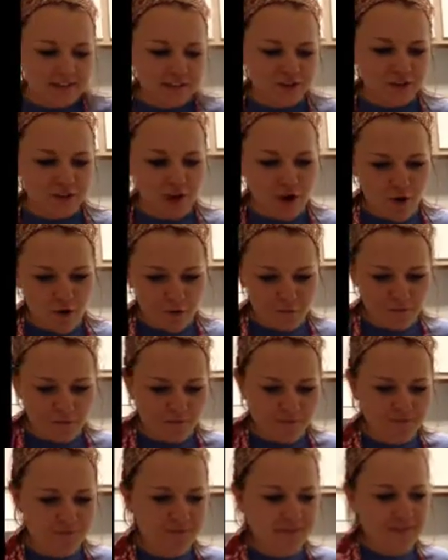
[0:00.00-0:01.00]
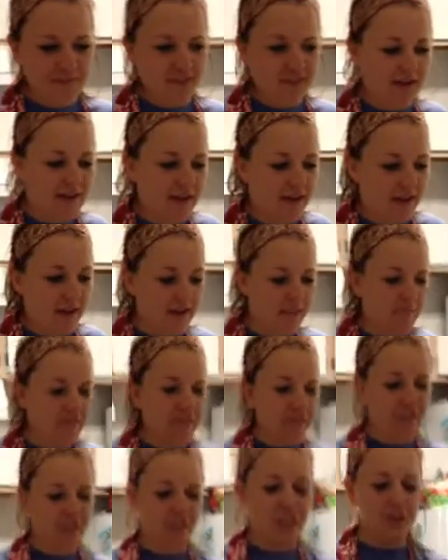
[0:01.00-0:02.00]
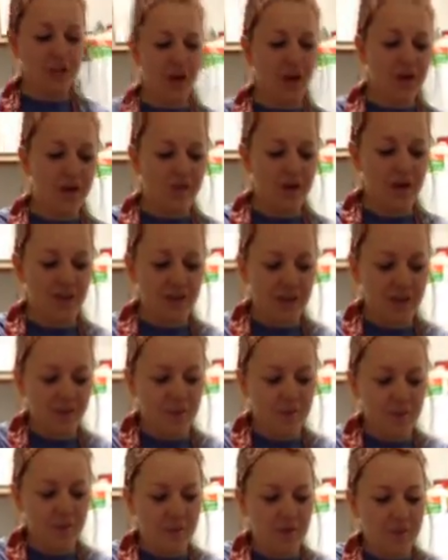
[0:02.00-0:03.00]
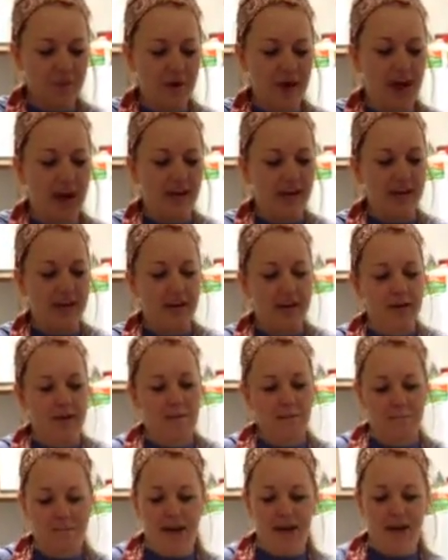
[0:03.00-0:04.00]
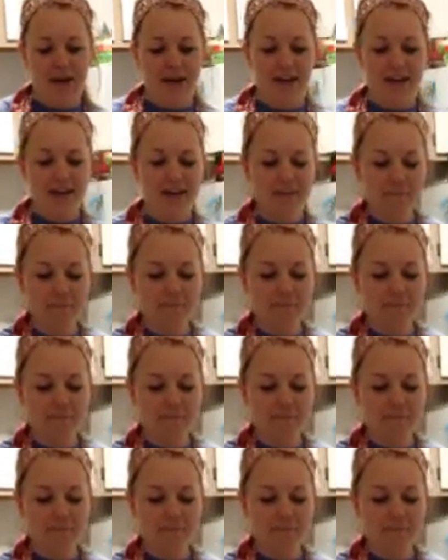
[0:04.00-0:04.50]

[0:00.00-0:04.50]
So, I'm going to start with adding my